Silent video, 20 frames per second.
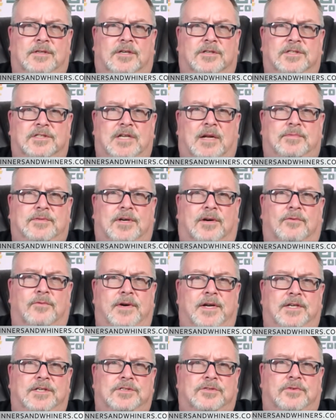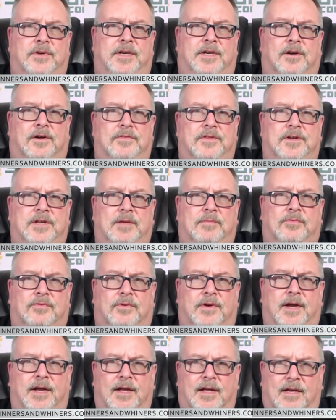stops our winning streak on the
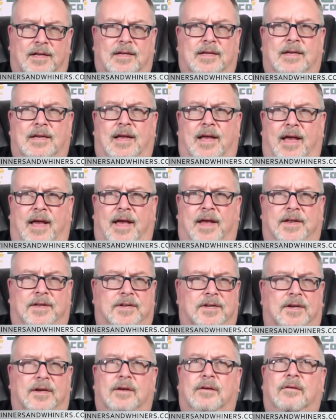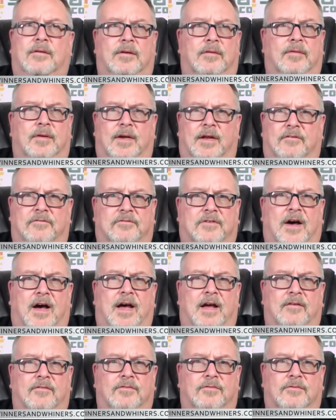Deep-3. We had
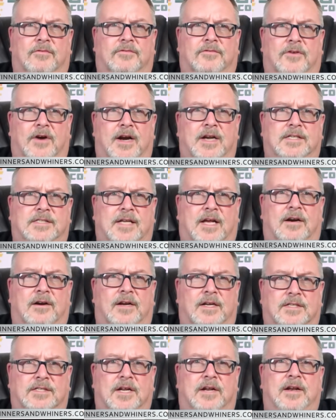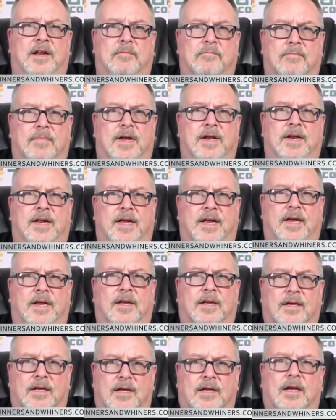5 Friday, Saturday, Sunday, Monday,
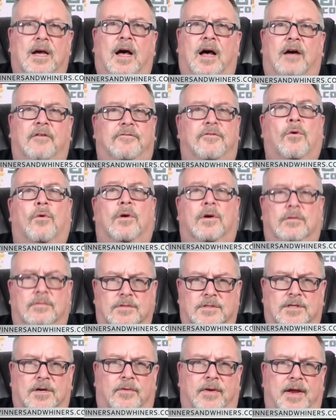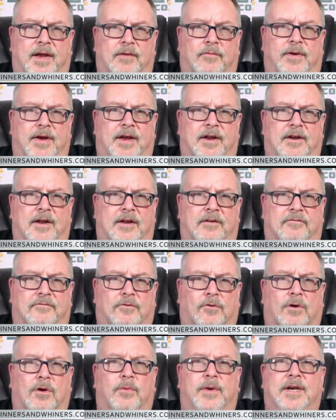4. So we had
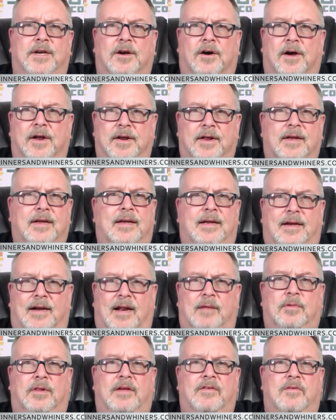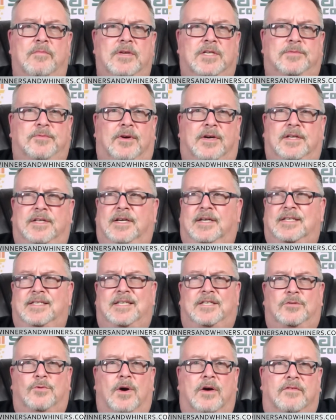4. We'd gone, and I believe I misspoke. I think I
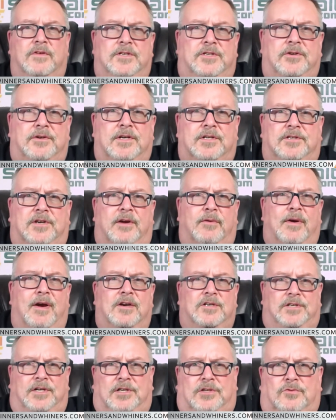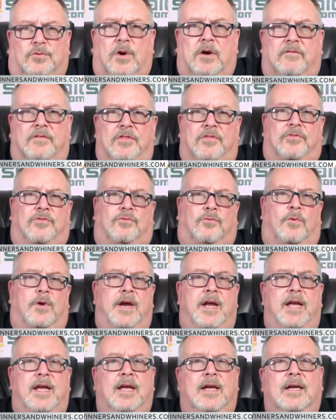said 12-2 yesterday. We actually had
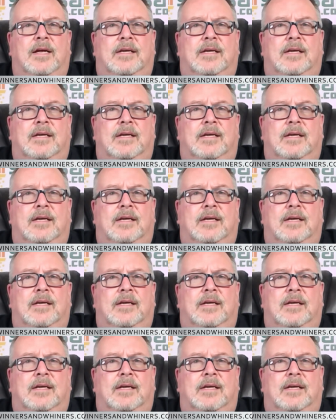12-3,